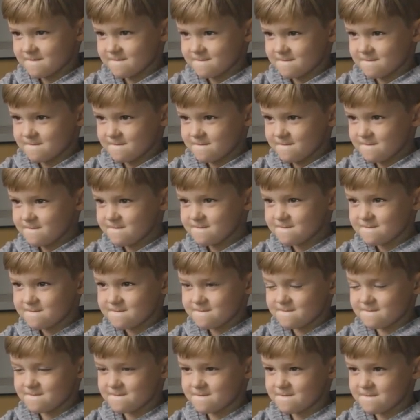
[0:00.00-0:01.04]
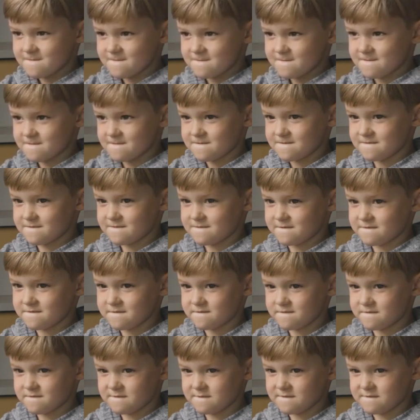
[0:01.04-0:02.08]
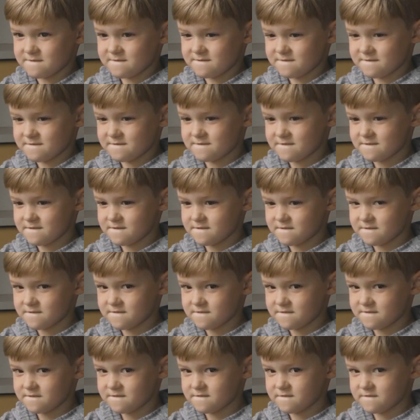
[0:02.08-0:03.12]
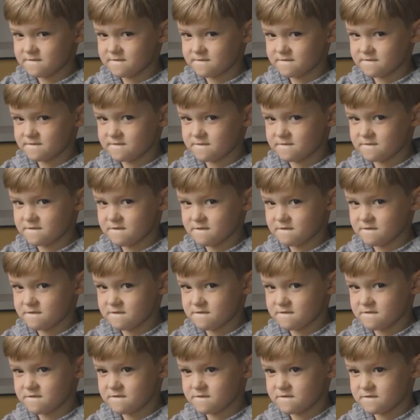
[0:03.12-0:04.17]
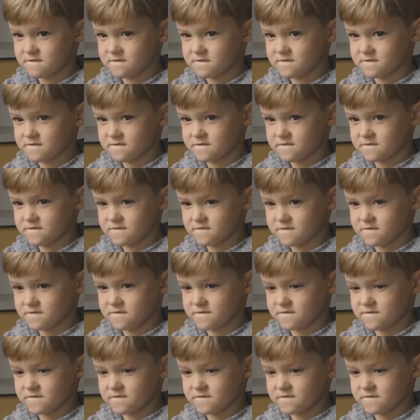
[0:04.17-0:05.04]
(silent)